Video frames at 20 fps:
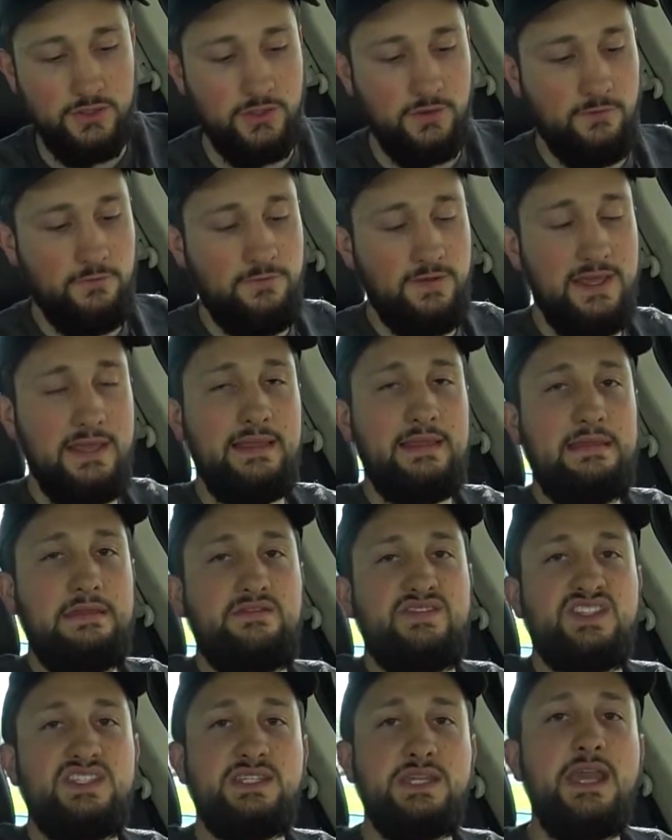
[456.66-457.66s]
feeling
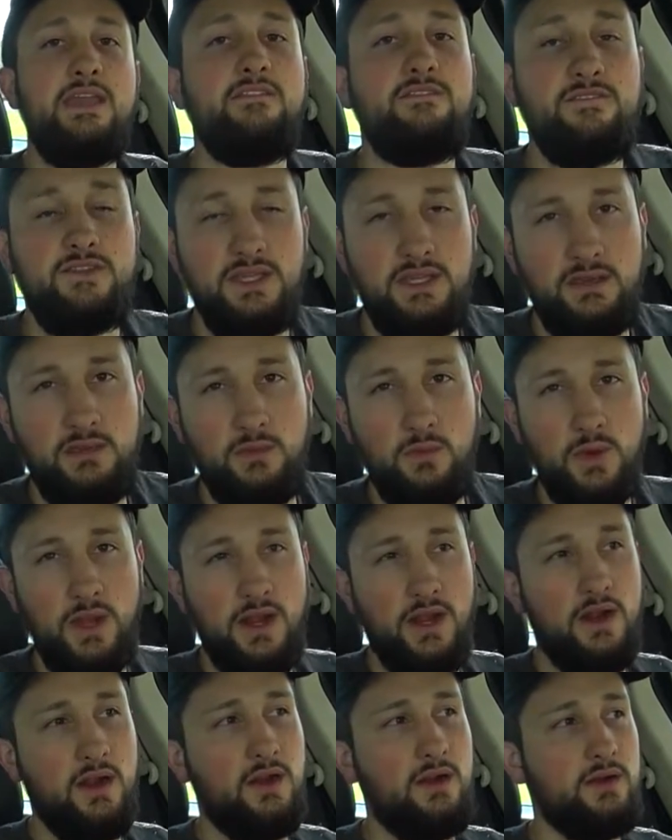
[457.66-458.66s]
of safety,
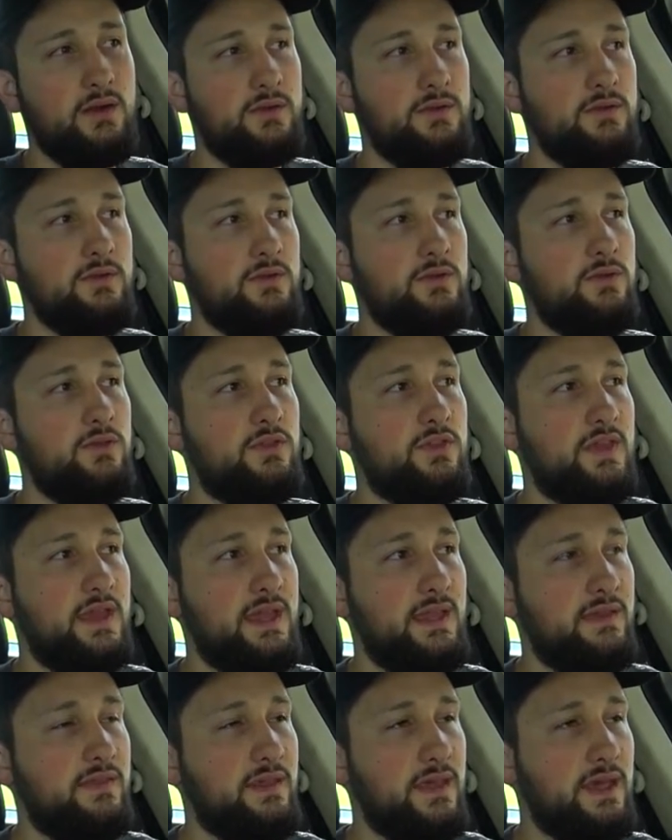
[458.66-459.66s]
where you
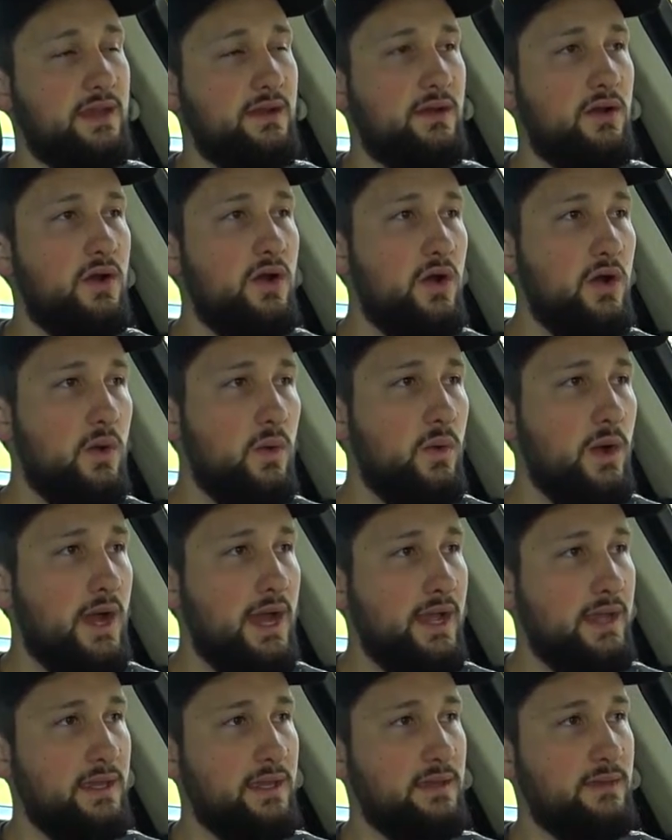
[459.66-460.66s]
think that,
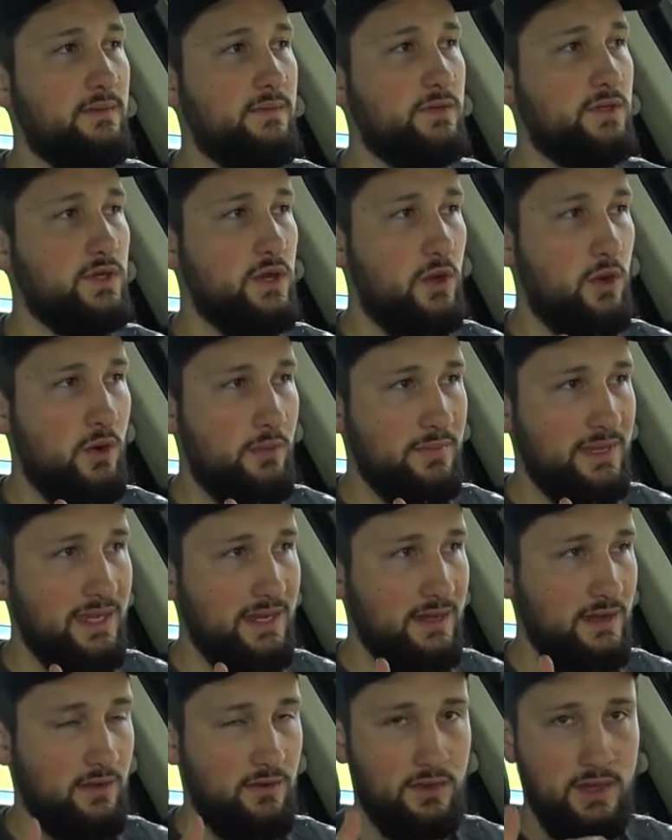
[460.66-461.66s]
I'm
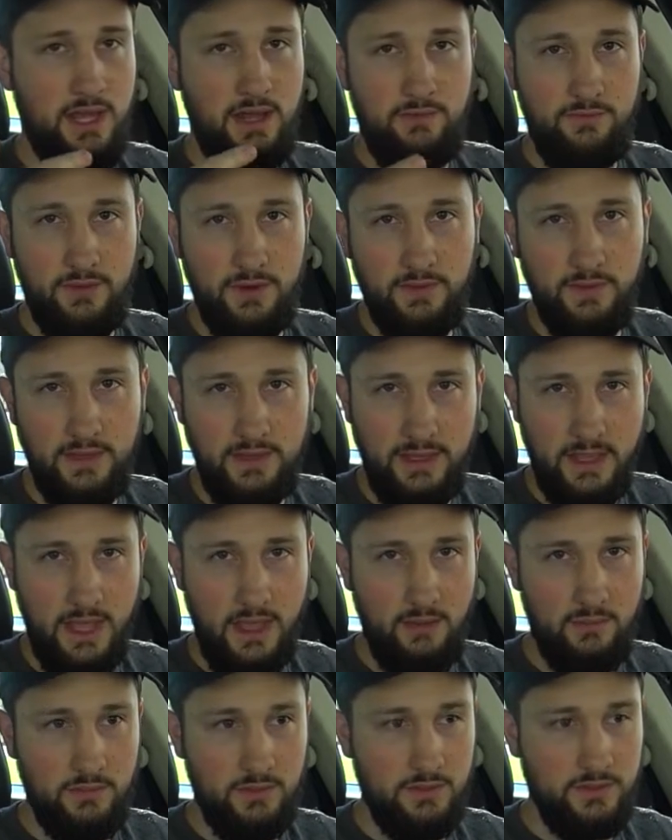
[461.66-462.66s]
getting a lot of red light
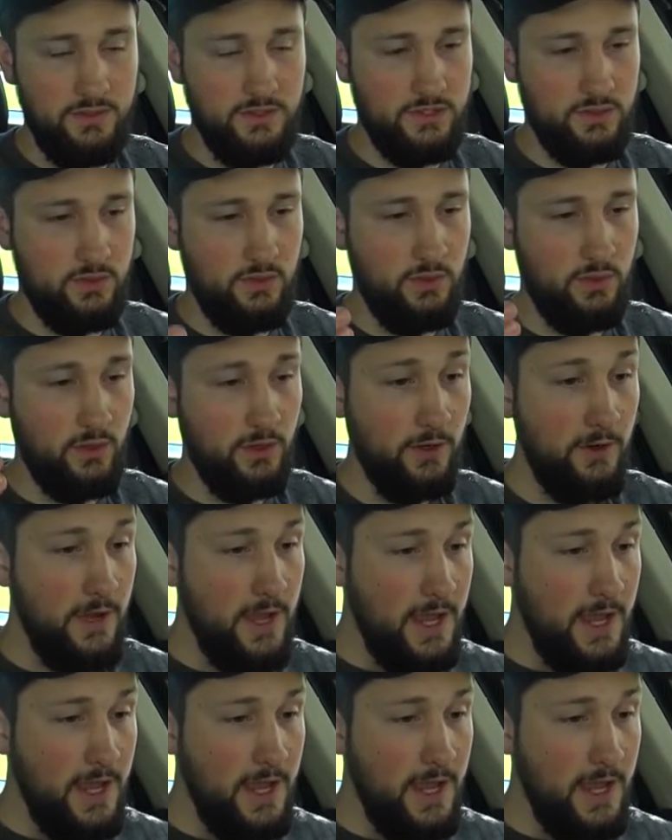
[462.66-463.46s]
cameras, or